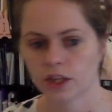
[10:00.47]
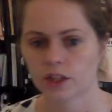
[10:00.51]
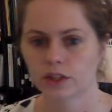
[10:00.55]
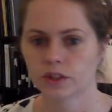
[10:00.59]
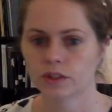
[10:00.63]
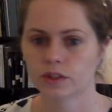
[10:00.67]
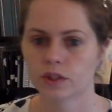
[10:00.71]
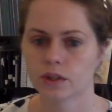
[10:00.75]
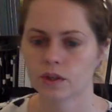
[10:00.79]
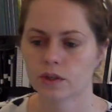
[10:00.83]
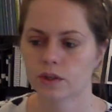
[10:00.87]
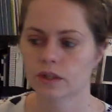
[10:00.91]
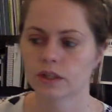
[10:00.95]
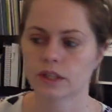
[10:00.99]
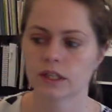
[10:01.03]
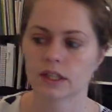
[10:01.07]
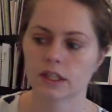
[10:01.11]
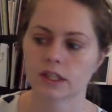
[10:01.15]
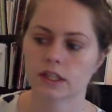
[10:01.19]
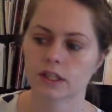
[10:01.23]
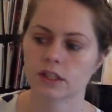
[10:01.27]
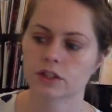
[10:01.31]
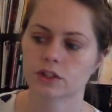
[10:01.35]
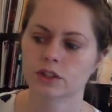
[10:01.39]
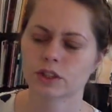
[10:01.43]
So
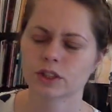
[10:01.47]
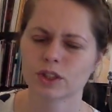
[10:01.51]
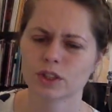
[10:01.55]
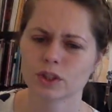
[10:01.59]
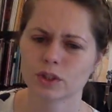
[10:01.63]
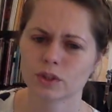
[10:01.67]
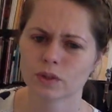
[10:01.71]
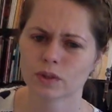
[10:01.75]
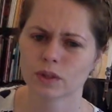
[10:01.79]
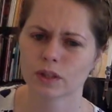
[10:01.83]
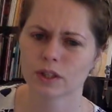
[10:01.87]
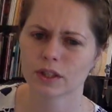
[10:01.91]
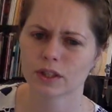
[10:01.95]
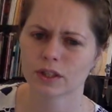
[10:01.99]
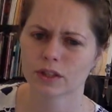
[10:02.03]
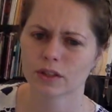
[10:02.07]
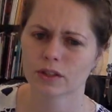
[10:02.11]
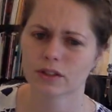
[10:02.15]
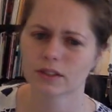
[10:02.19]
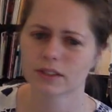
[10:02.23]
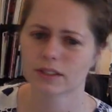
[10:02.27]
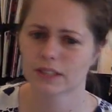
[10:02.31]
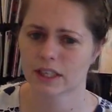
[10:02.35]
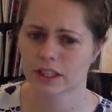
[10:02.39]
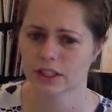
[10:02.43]
just do
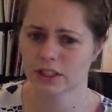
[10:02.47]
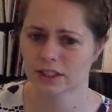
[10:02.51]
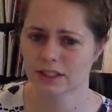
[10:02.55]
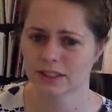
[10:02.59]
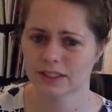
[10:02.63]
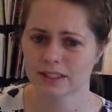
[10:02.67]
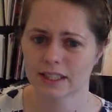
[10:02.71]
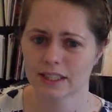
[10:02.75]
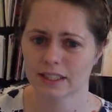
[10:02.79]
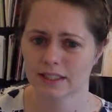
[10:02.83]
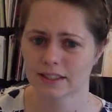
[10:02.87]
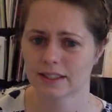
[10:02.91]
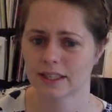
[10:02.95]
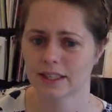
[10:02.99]
little sections at a